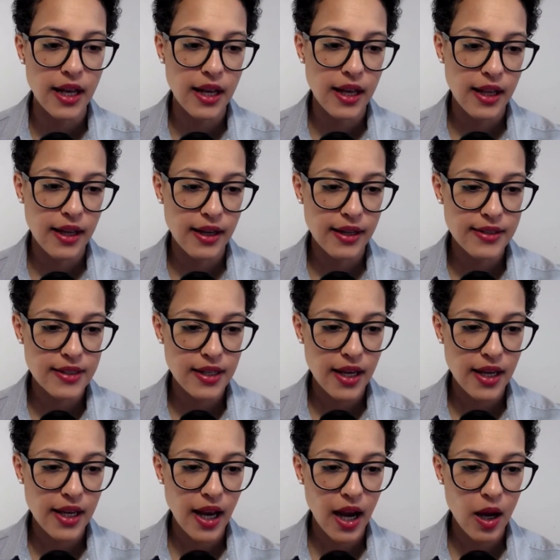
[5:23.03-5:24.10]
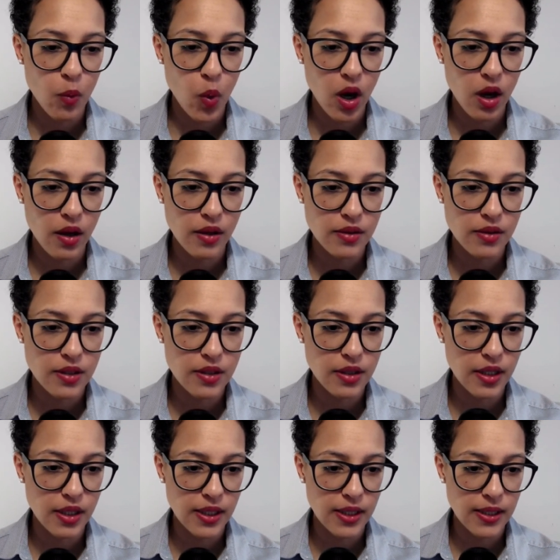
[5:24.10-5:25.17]
Let's say I want
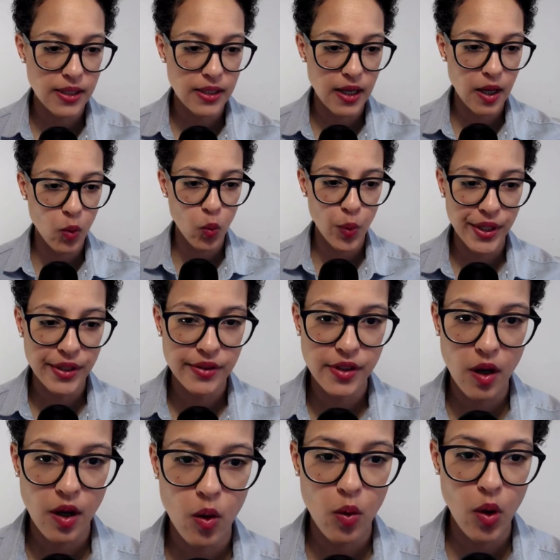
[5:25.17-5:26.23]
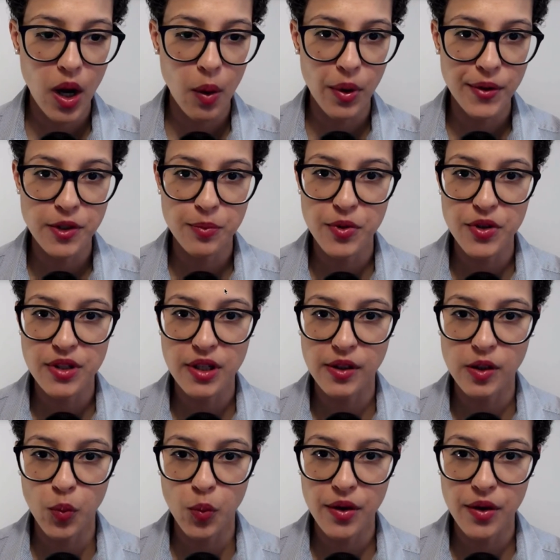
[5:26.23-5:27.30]
uh, a window. I want to present the
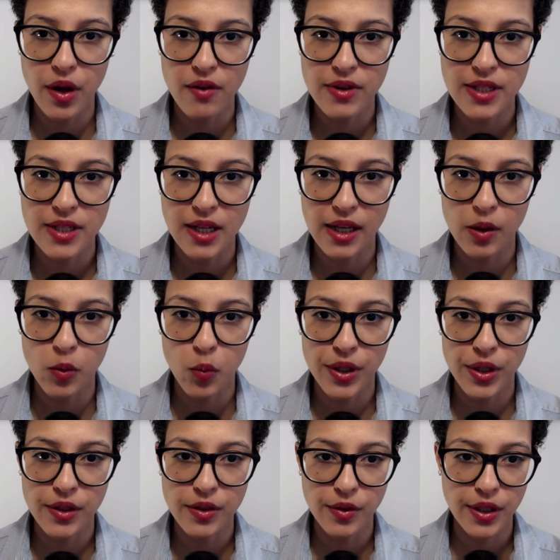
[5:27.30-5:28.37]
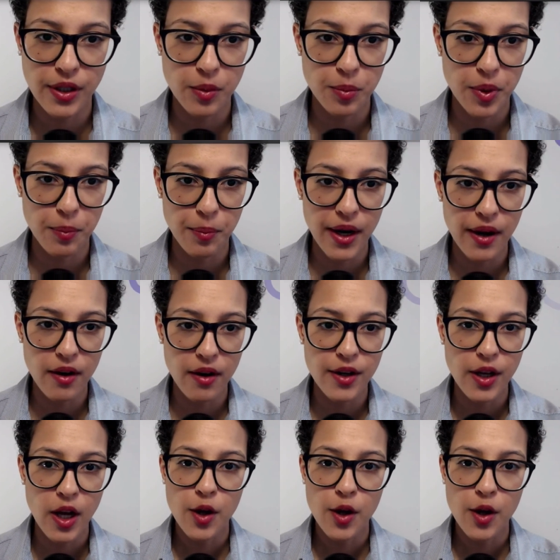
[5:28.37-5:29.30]
window. I have a second window here prepared.